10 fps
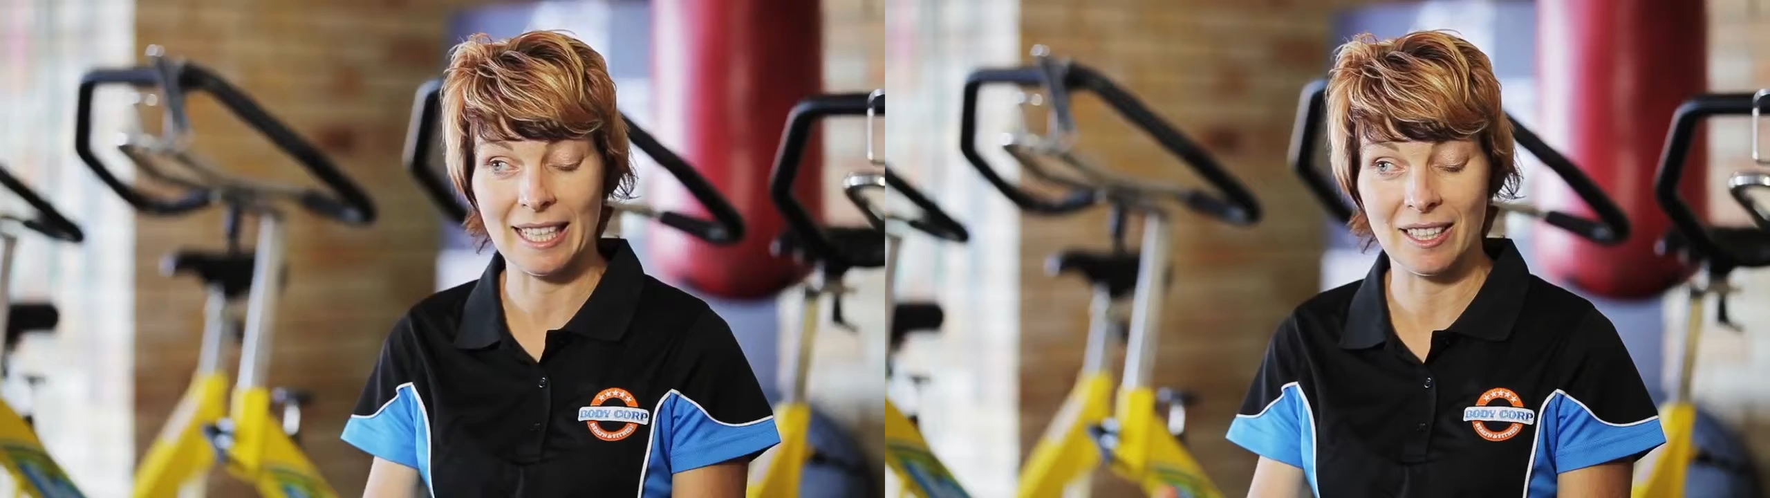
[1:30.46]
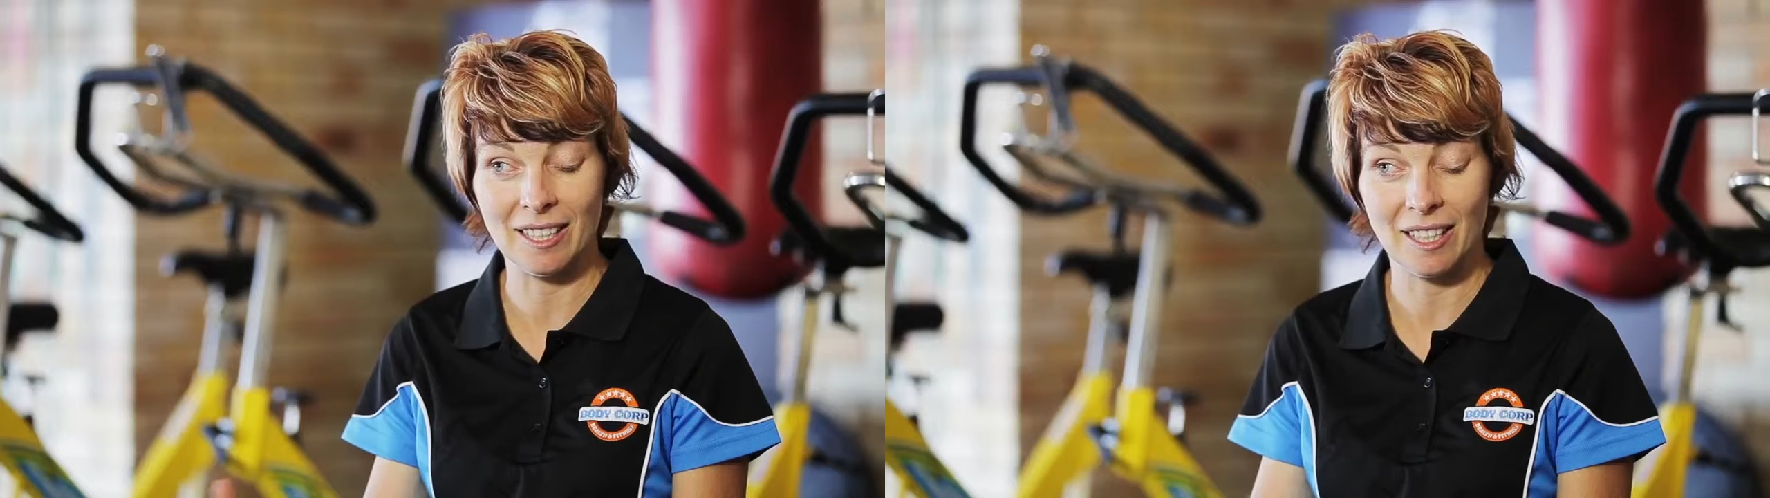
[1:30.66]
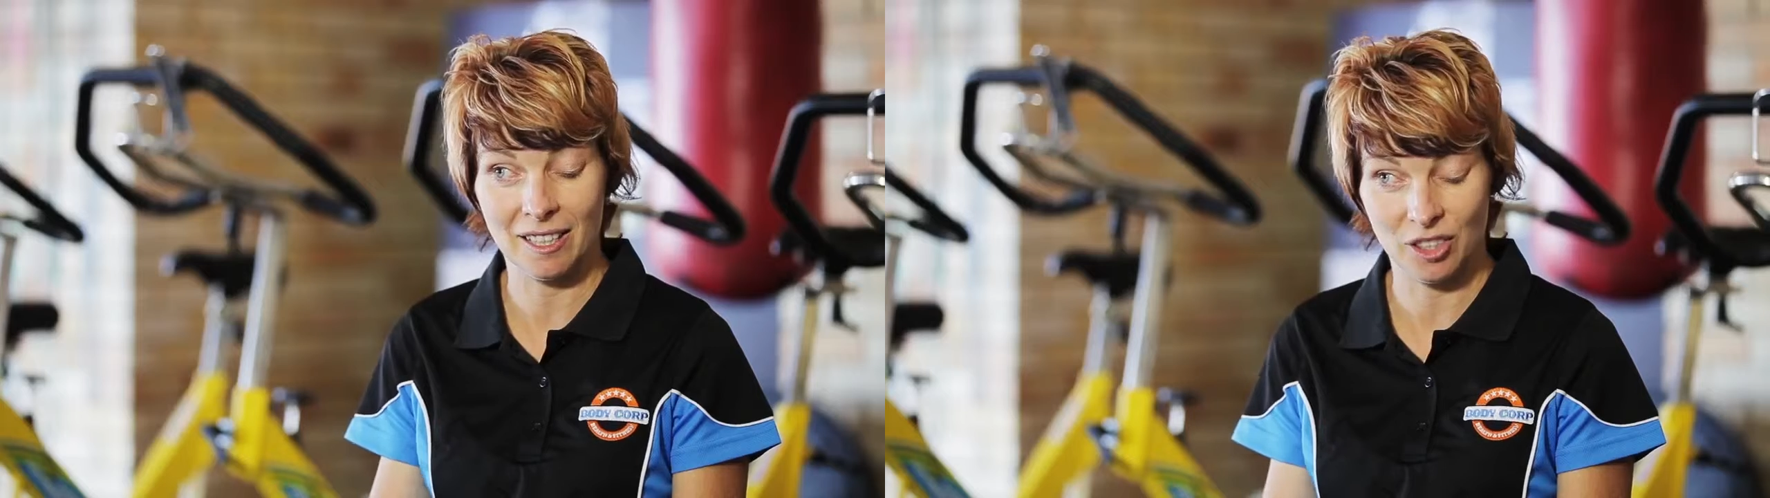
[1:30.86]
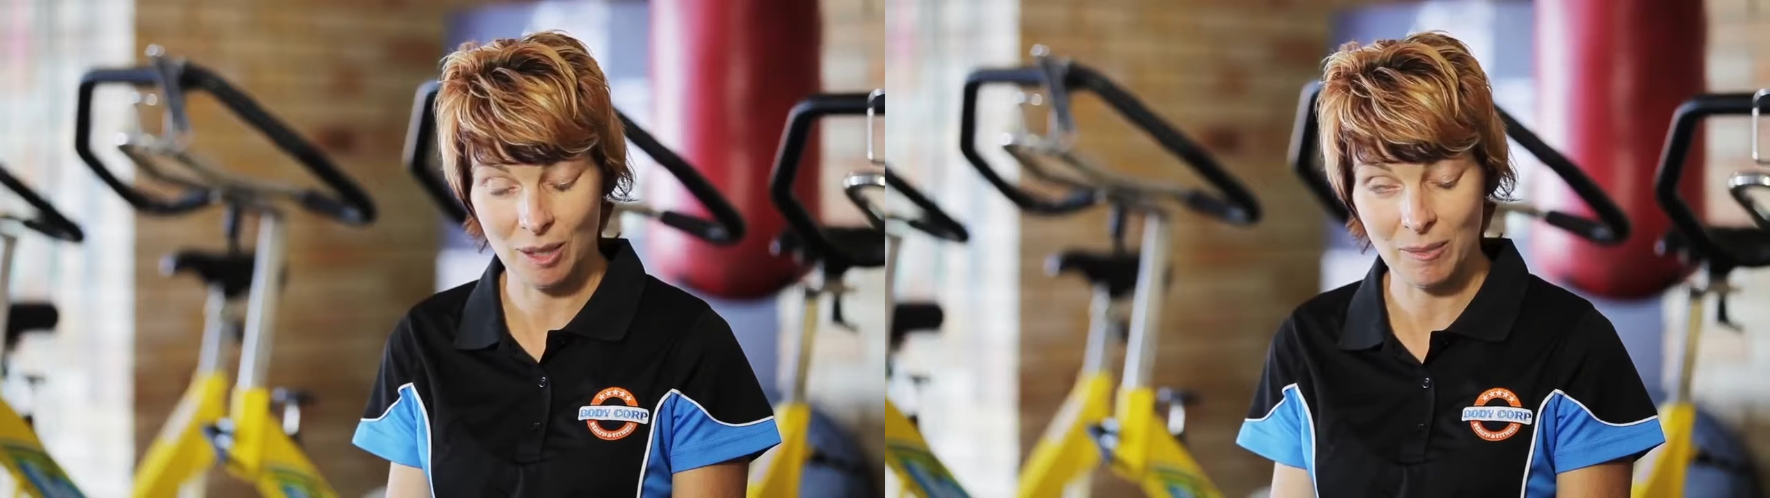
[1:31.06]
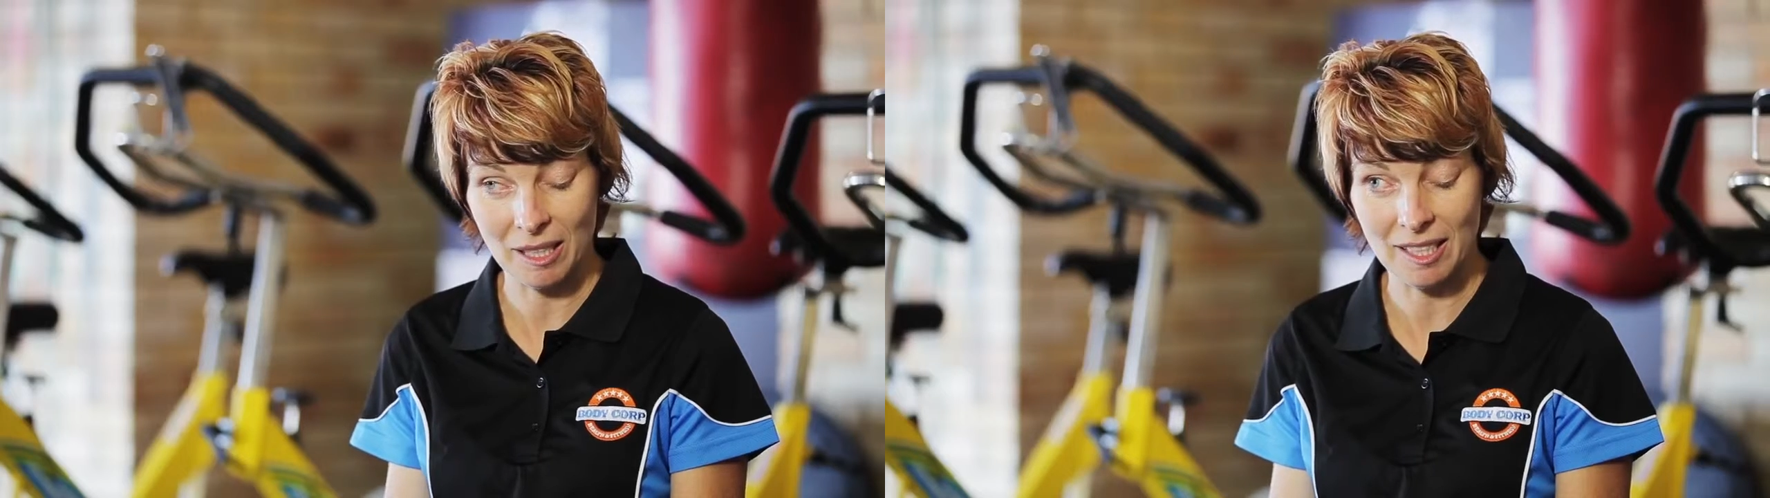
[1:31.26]
in the
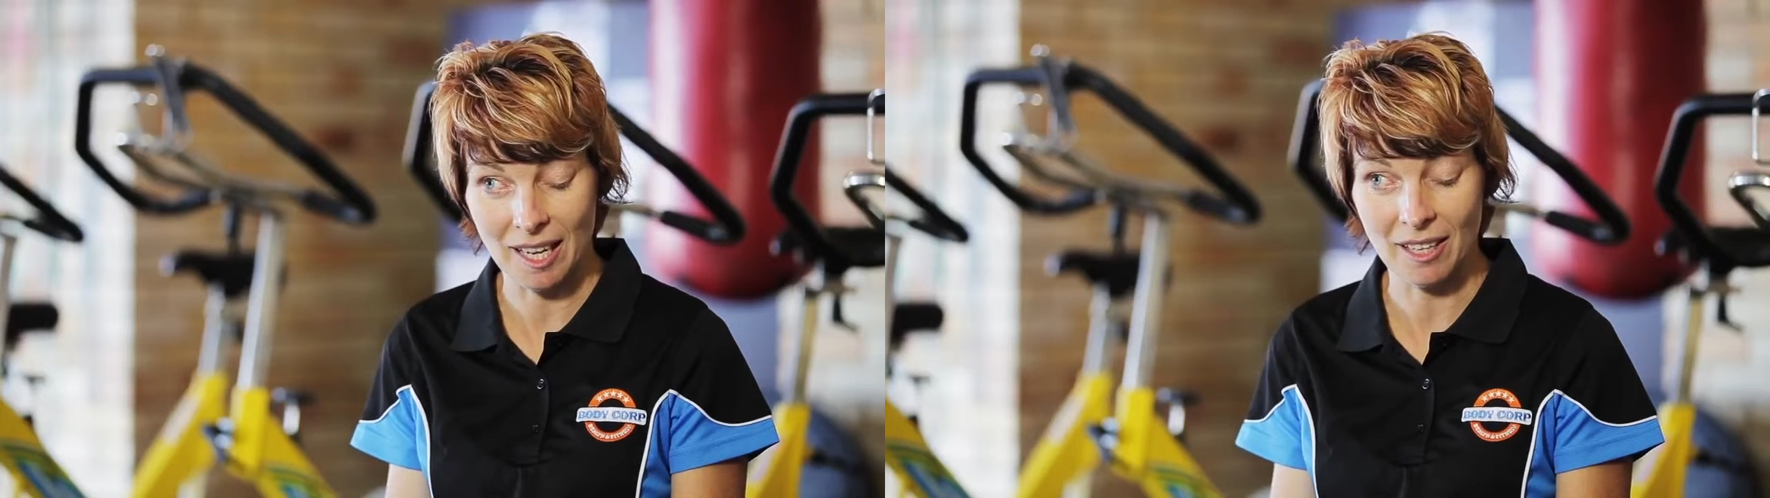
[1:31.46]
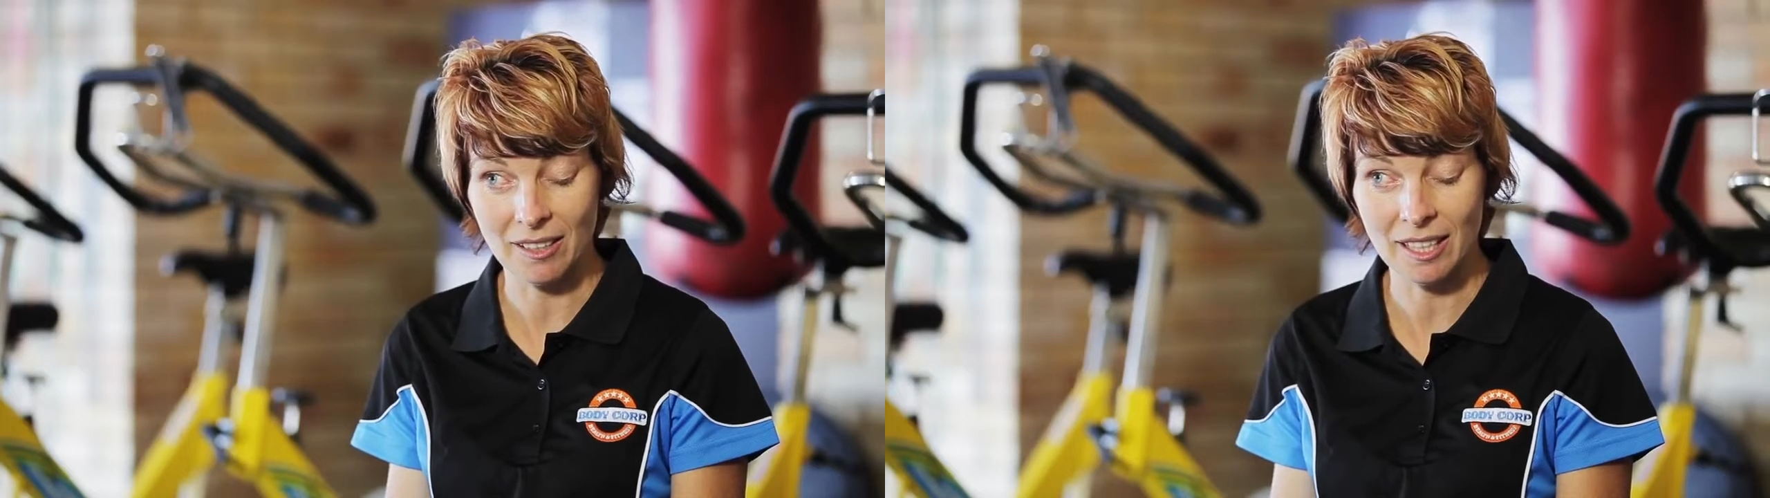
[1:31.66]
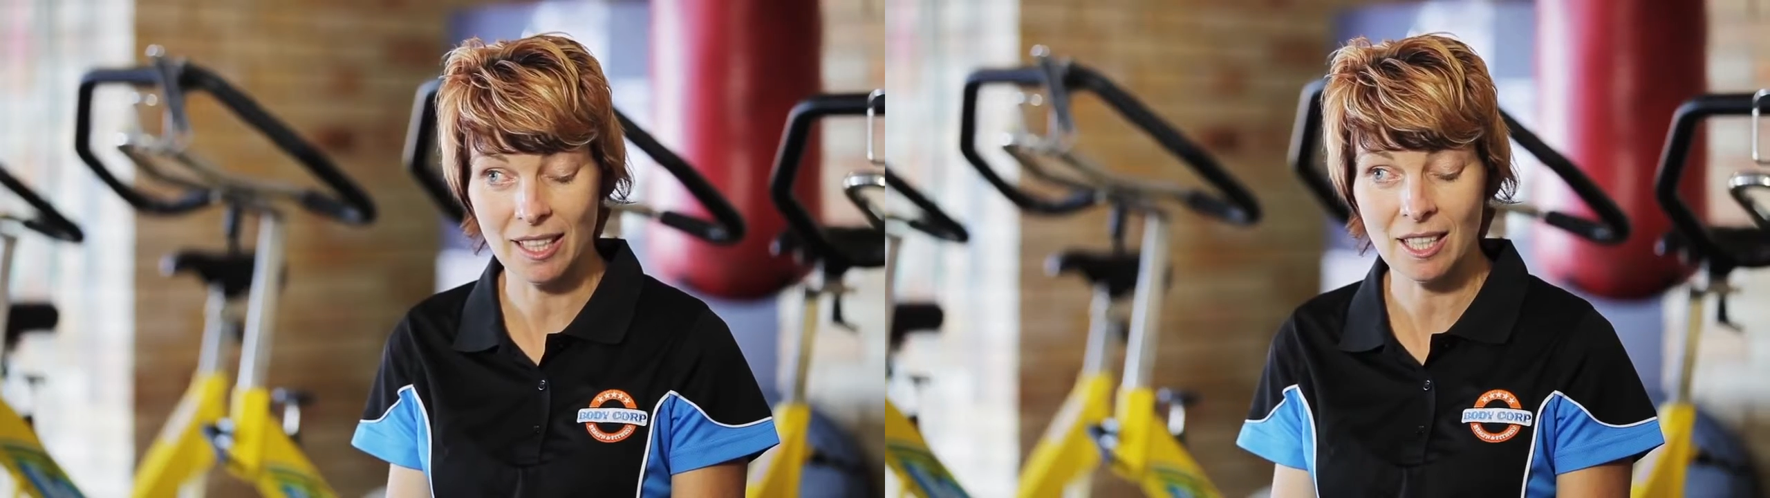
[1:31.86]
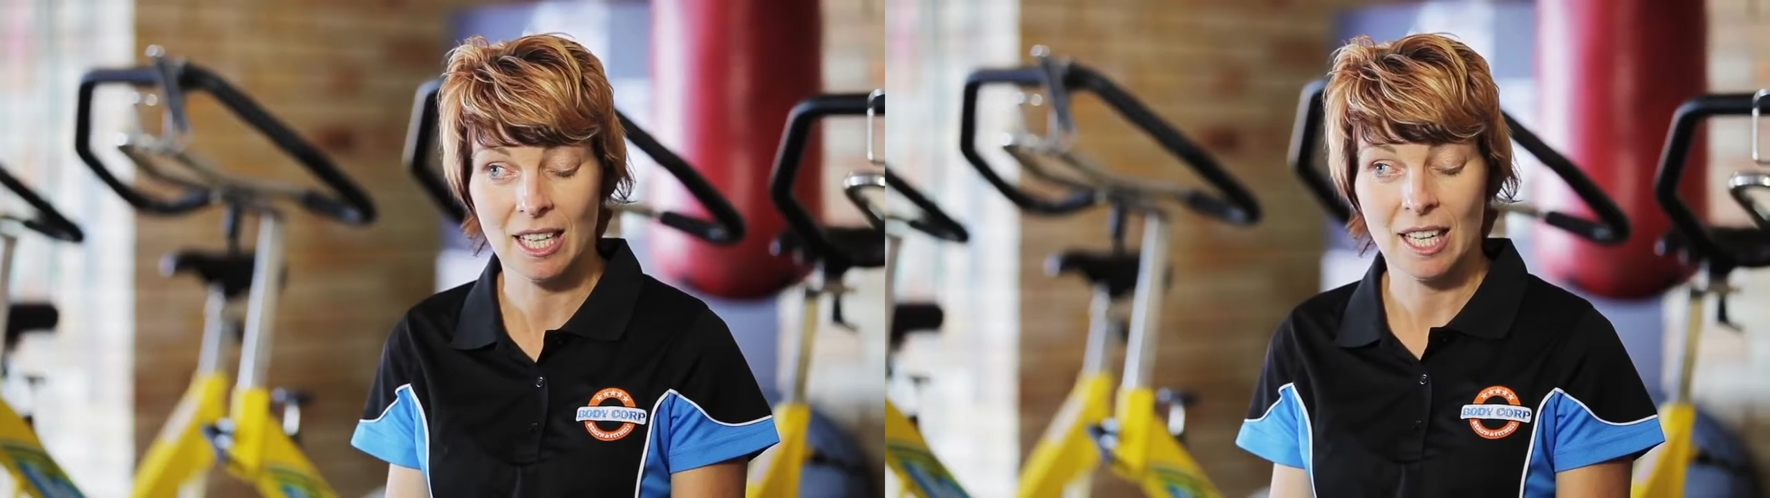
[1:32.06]
gym in town here,